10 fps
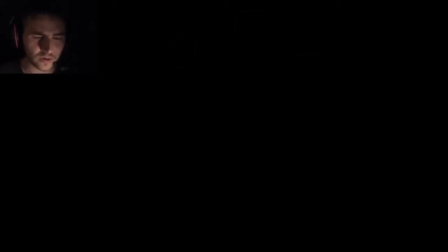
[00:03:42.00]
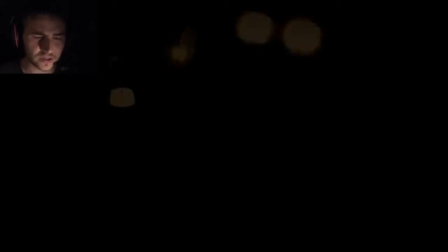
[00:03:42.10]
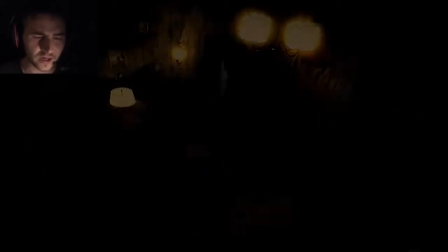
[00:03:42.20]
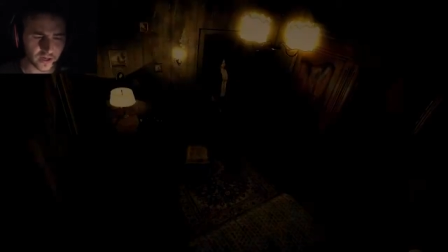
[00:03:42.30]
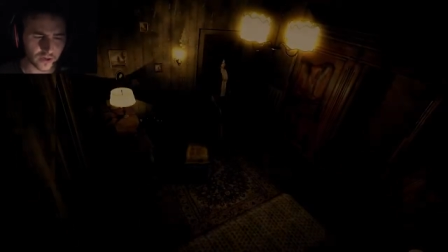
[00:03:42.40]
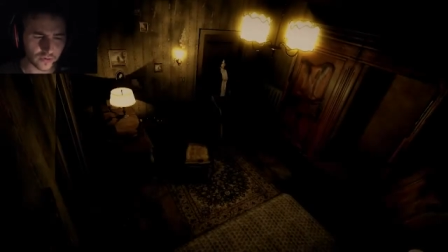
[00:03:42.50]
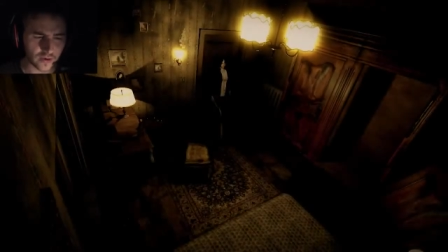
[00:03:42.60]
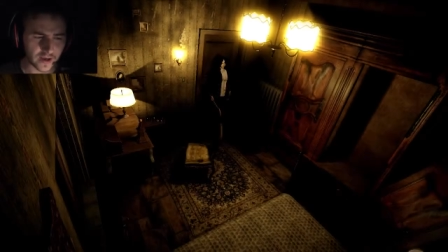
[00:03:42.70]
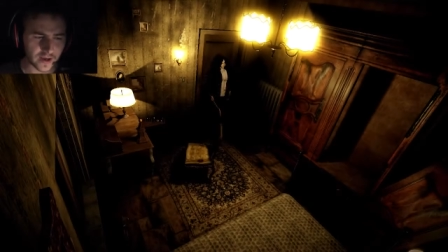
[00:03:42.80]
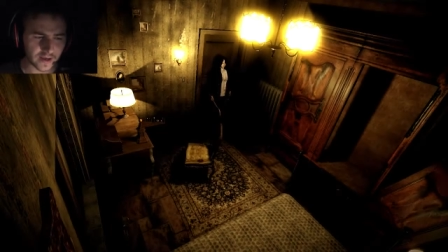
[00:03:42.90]
was I
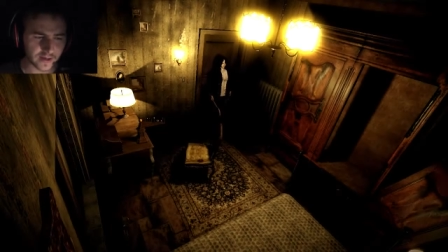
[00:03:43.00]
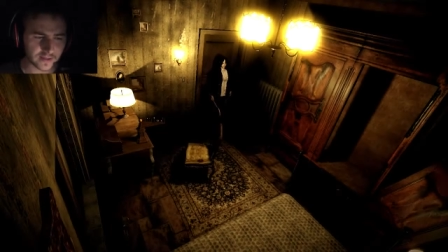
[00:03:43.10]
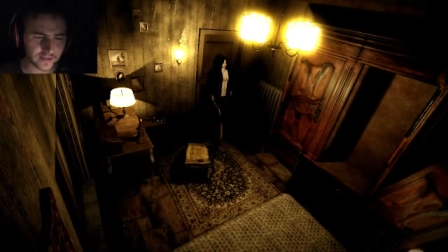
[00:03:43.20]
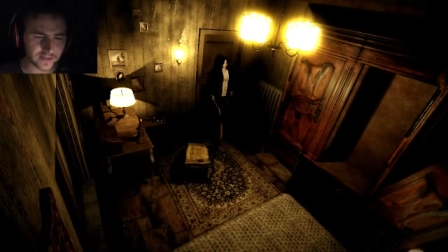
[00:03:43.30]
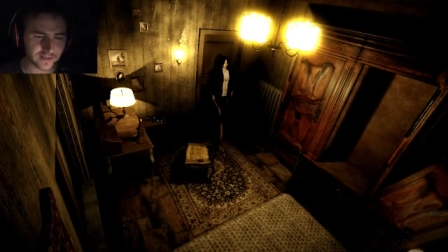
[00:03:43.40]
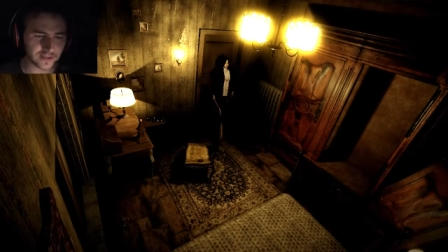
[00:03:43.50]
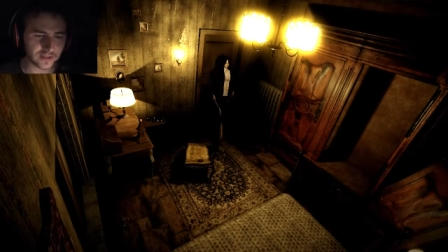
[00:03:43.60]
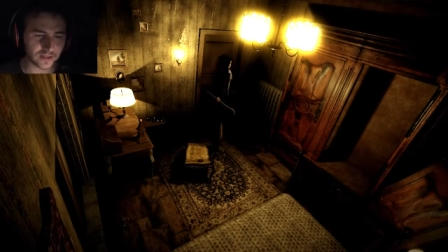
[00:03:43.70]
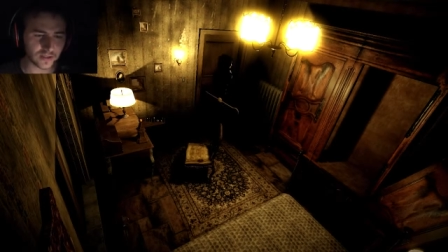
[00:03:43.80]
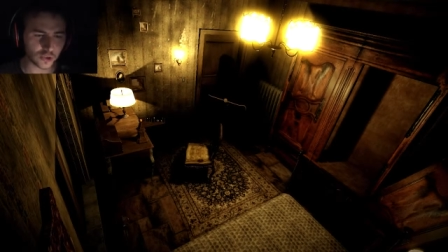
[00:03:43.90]
correct?
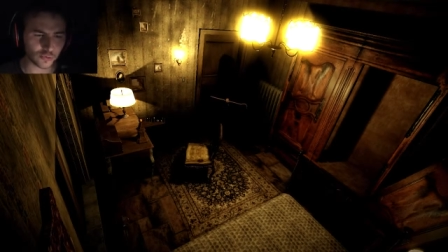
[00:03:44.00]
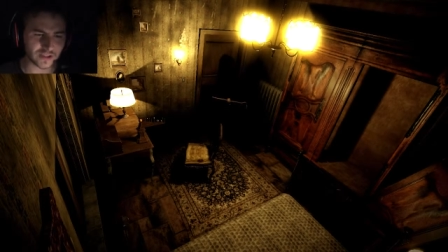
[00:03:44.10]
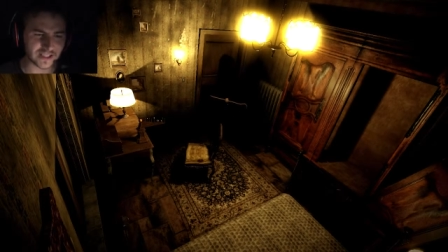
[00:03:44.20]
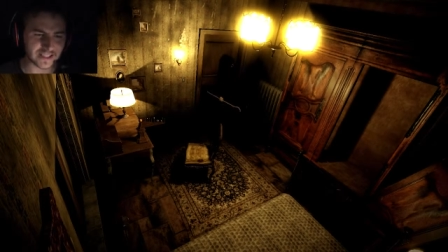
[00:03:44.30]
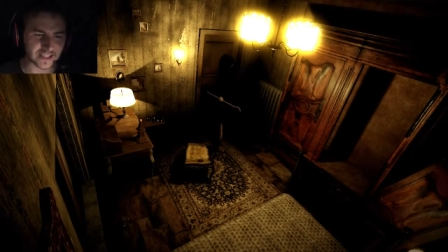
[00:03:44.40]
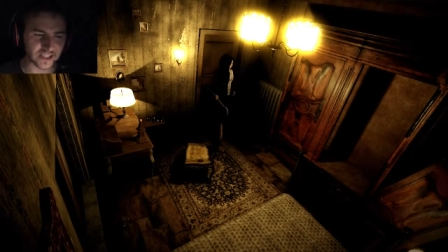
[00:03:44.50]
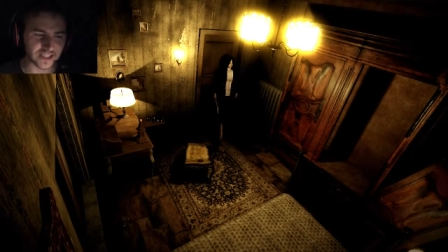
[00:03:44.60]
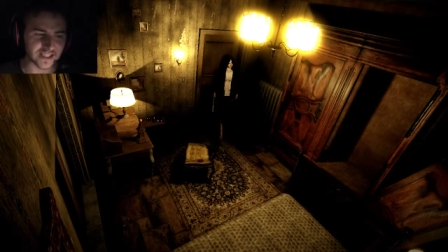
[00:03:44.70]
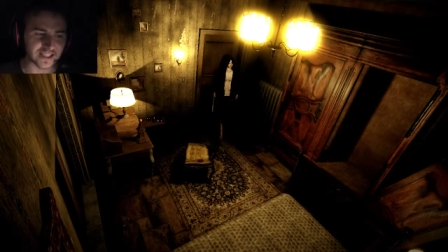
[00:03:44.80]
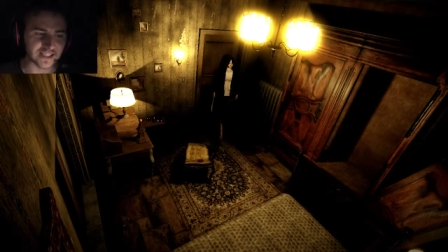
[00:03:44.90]
Oh my
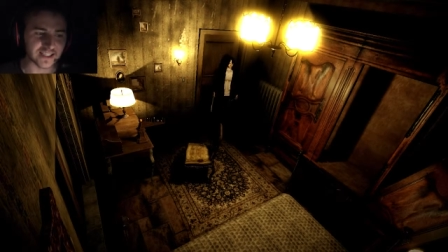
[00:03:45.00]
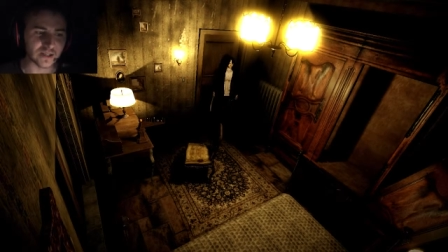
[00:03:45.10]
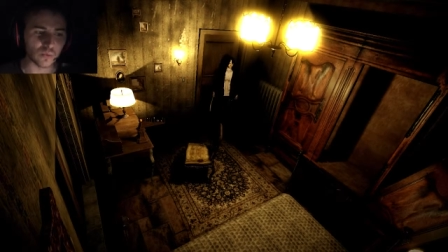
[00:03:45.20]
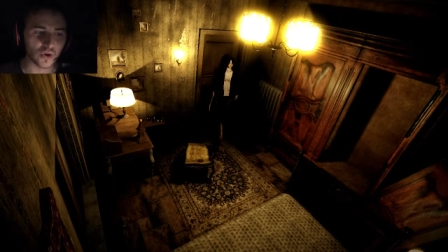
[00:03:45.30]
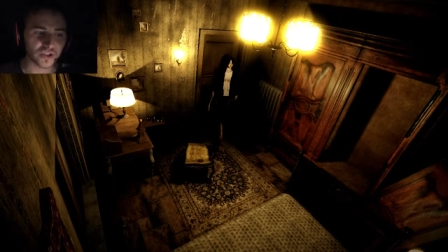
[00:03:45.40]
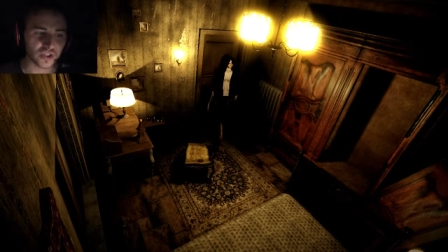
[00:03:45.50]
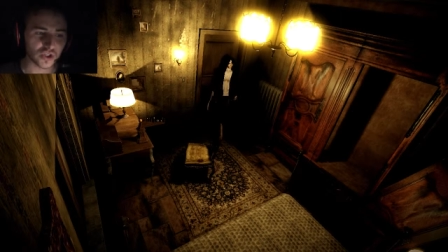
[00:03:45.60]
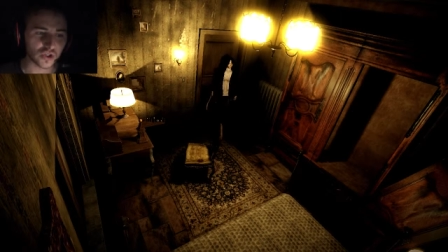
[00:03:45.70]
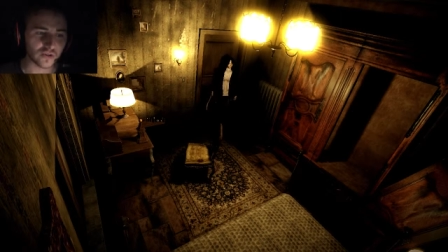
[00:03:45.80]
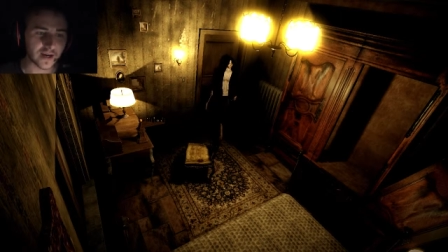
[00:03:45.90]
god, I wasn't
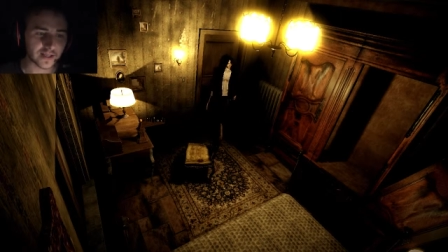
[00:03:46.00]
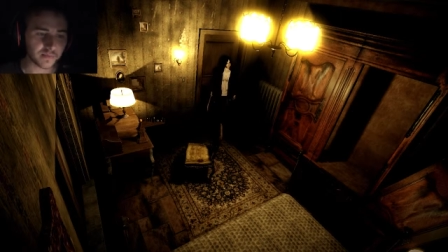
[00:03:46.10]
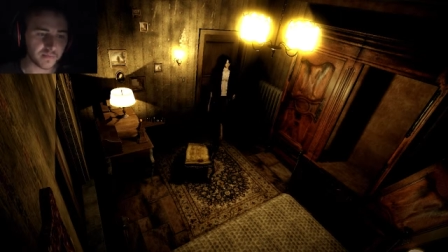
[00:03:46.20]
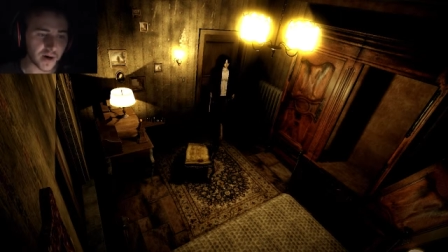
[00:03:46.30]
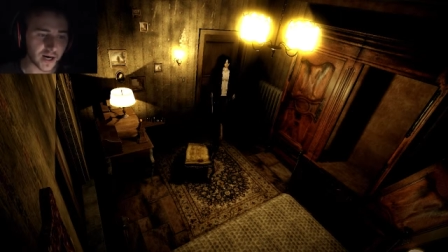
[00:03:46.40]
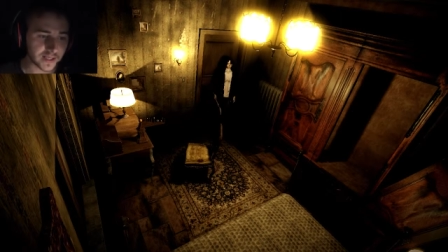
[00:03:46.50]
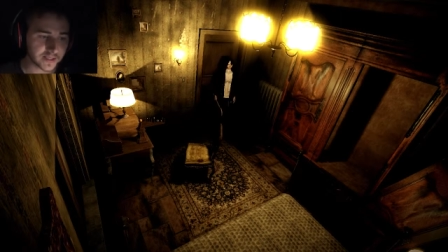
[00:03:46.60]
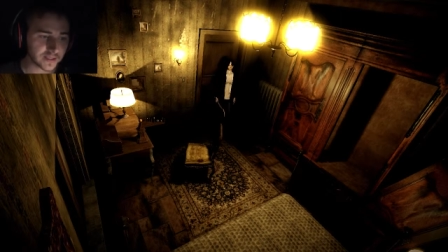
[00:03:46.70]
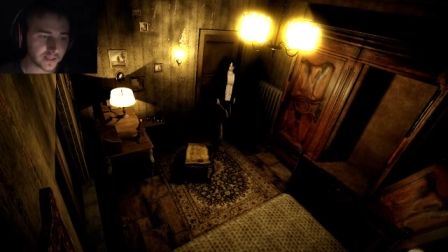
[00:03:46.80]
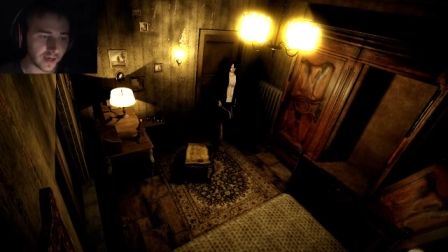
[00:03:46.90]
correct, but,
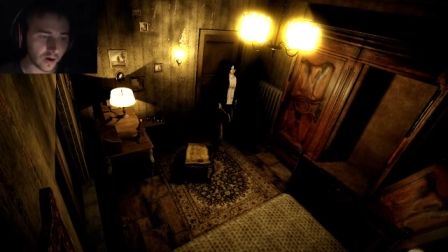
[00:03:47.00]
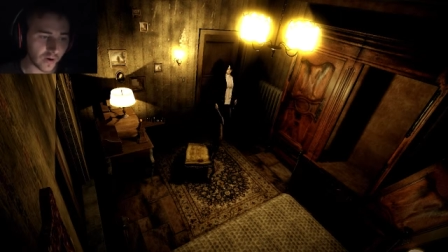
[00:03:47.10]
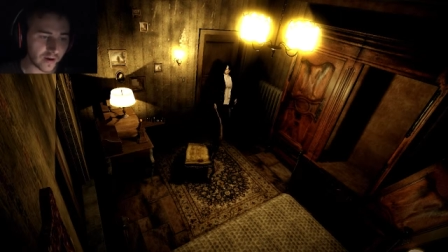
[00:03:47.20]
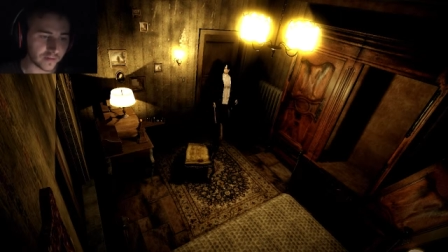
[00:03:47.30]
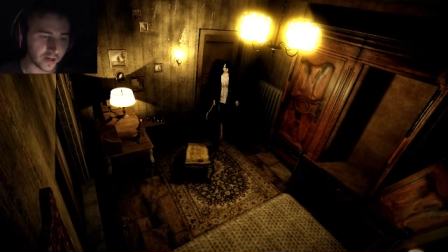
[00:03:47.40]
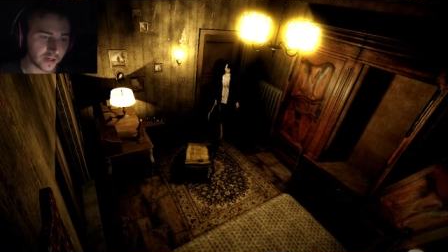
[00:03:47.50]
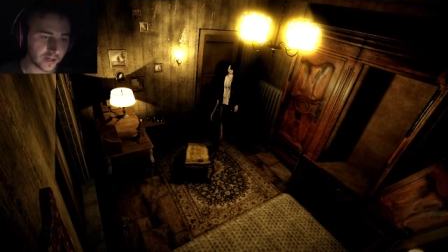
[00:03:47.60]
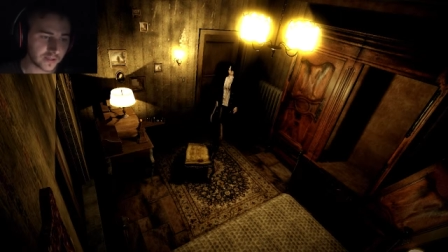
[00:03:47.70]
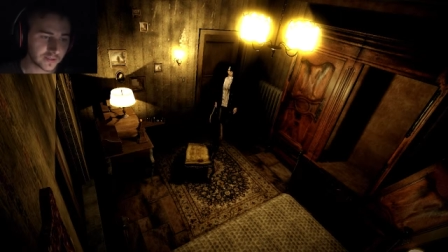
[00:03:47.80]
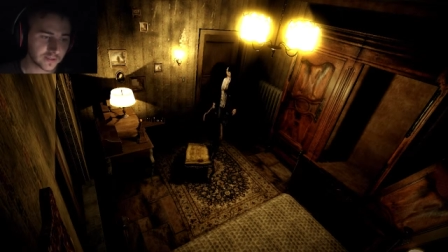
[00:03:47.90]
however,